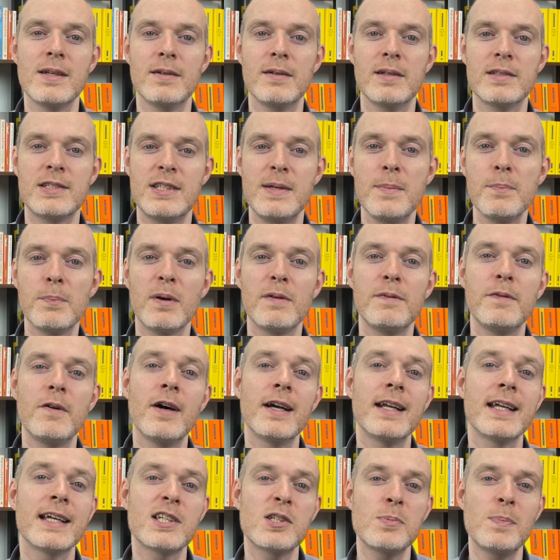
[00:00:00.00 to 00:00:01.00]
simplified
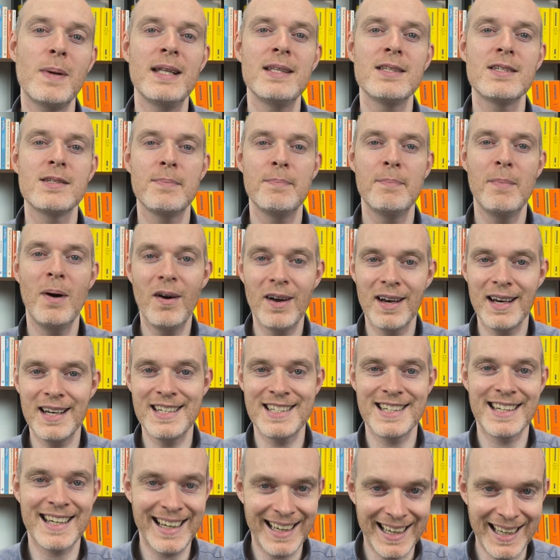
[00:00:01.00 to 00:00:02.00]
expense
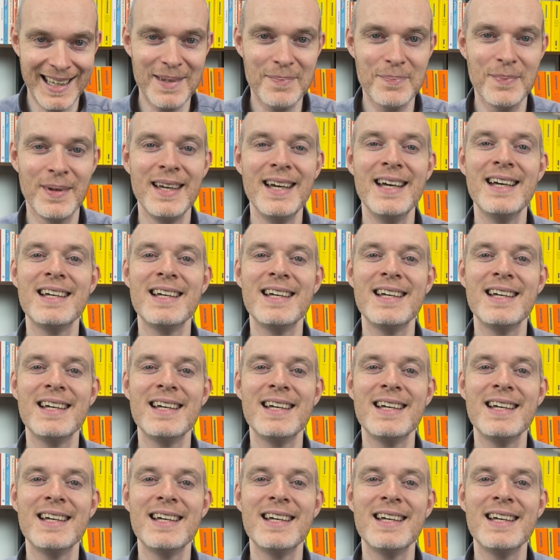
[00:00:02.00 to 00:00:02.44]
mileage claim.